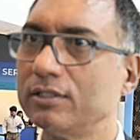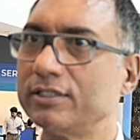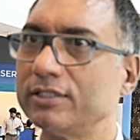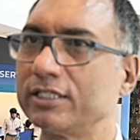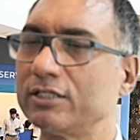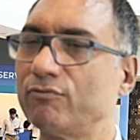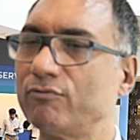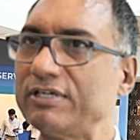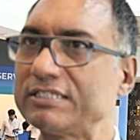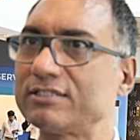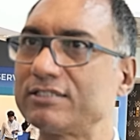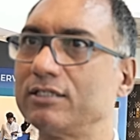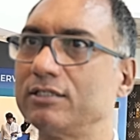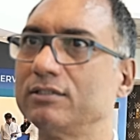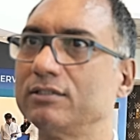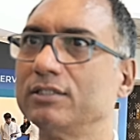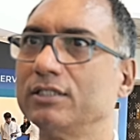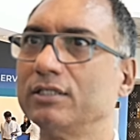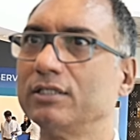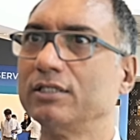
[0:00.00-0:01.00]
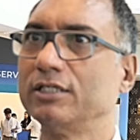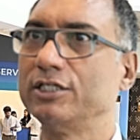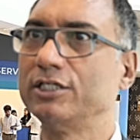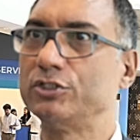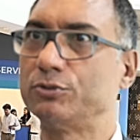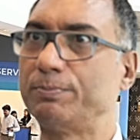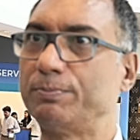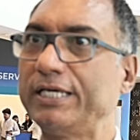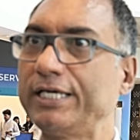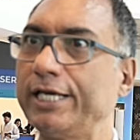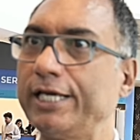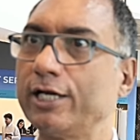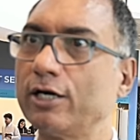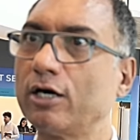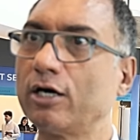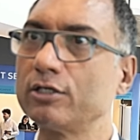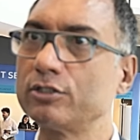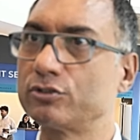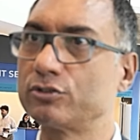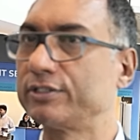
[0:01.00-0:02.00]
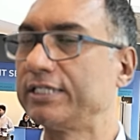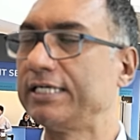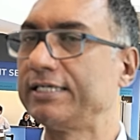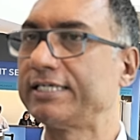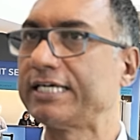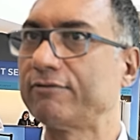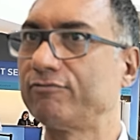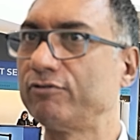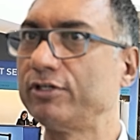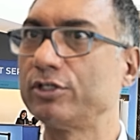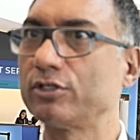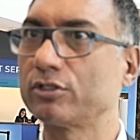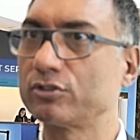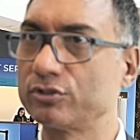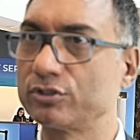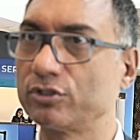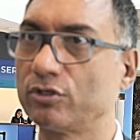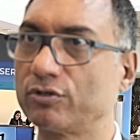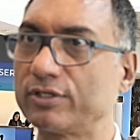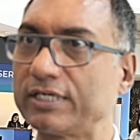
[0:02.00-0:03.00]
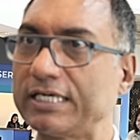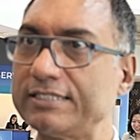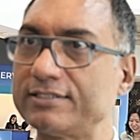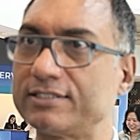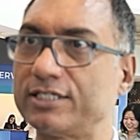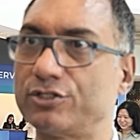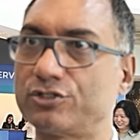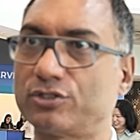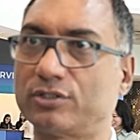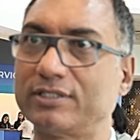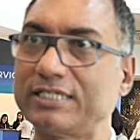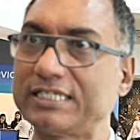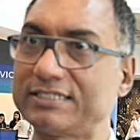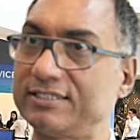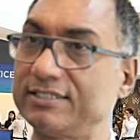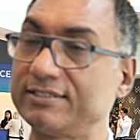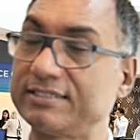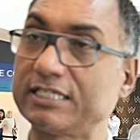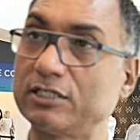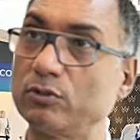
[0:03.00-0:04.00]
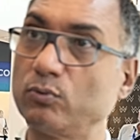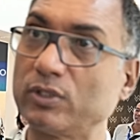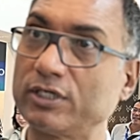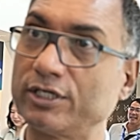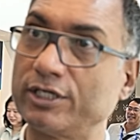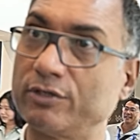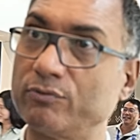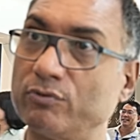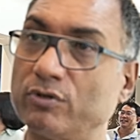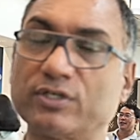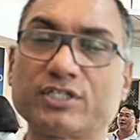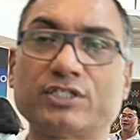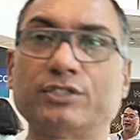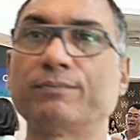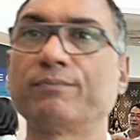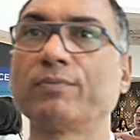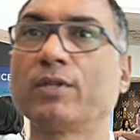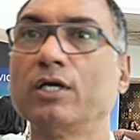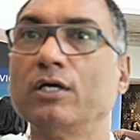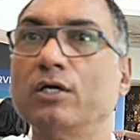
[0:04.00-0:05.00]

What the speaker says: that the vessel is bringing on to the entire fleet or to the organization, that's exactly one area we're working